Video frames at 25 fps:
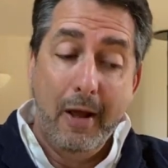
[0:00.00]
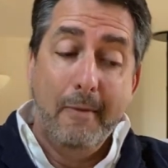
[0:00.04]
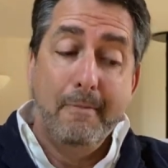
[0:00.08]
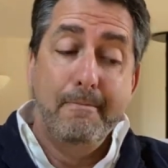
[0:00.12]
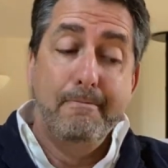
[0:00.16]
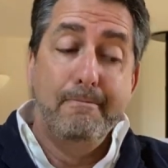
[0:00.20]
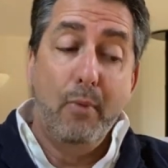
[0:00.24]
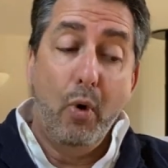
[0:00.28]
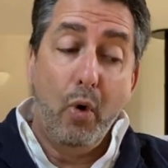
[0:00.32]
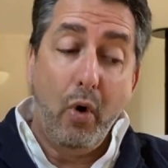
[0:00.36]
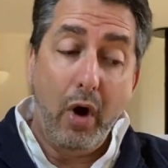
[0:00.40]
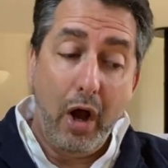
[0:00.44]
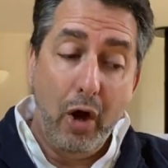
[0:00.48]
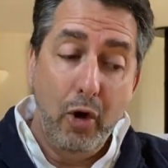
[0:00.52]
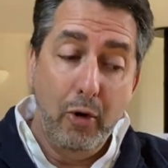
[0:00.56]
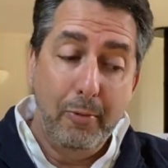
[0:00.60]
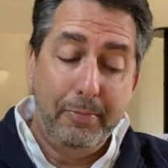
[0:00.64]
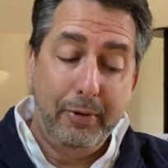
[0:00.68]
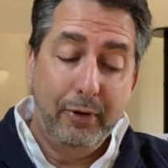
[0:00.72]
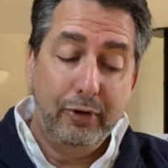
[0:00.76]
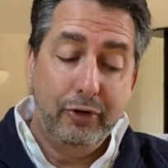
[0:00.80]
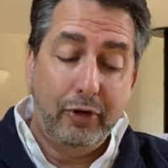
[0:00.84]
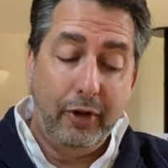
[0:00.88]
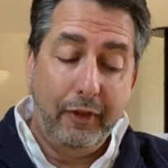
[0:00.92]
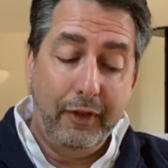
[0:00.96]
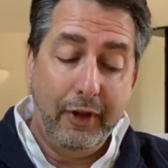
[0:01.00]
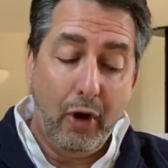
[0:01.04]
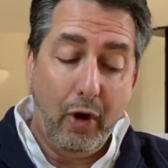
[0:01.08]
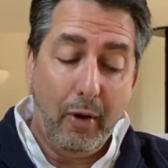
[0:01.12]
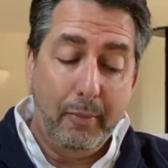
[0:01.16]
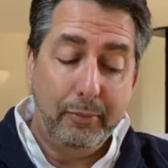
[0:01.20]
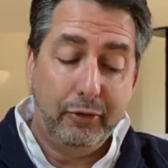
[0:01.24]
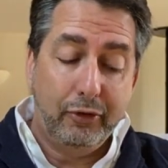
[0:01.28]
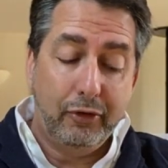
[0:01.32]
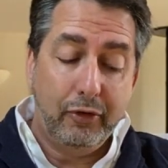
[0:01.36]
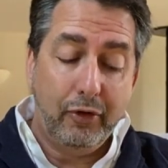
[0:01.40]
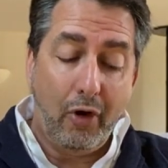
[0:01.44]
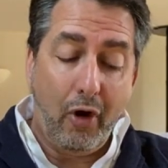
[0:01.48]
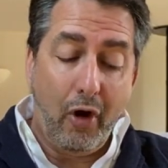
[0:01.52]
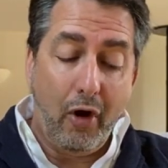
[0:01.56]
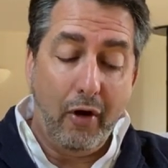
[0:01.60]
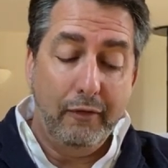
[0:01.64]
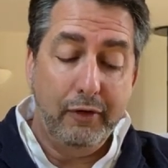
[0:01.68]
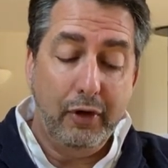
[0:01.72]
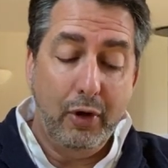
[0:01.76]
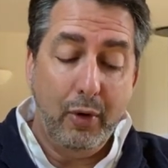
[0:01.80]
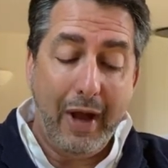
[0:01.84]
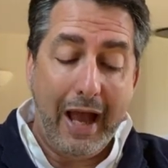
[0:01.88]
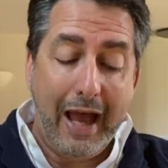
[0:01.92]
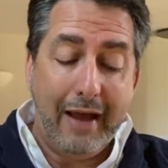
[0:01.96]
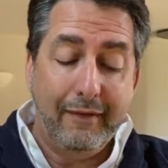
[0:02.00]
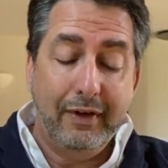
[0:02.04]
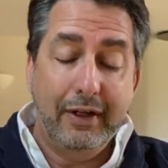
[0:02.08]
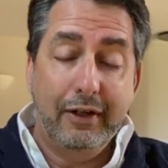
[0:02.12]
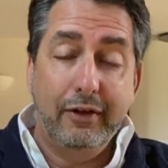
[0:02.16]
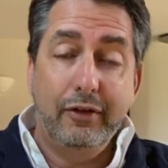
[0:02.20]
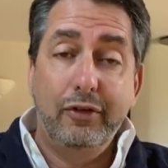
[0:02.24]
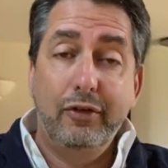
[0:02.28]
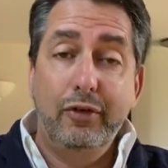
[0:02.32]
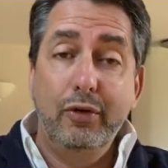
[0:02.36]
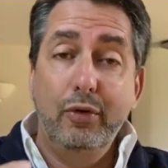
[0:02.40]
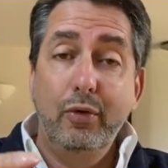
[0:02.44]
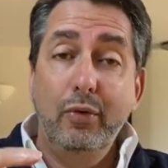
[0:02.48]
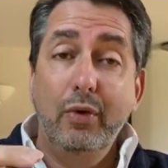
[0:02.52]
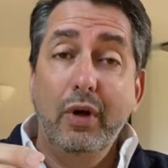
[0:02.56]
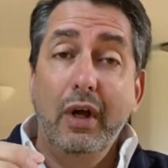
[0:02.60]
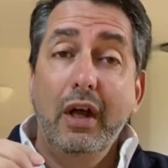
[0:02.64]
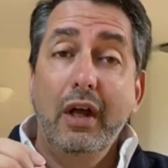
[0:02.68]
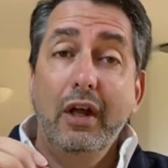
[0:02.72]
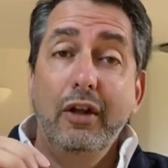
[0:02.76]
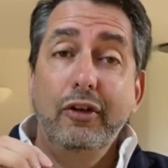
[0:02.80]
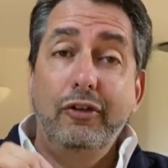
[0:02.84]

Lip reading: more open to the option of you having to